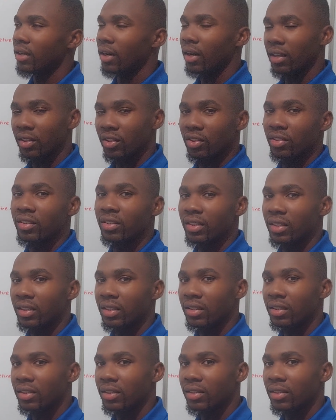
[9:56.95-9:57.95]

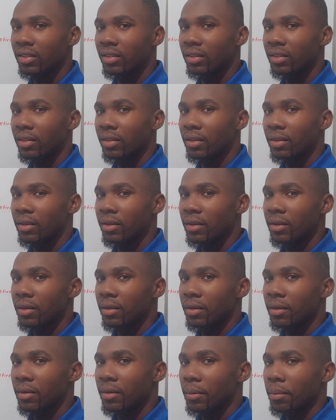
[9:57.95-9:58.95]
understood,
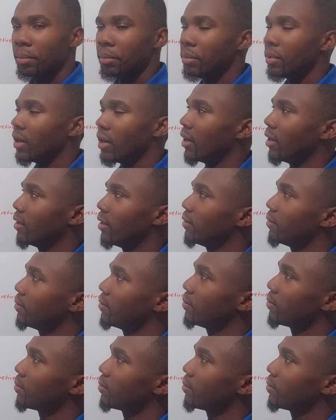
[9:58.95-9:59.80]
but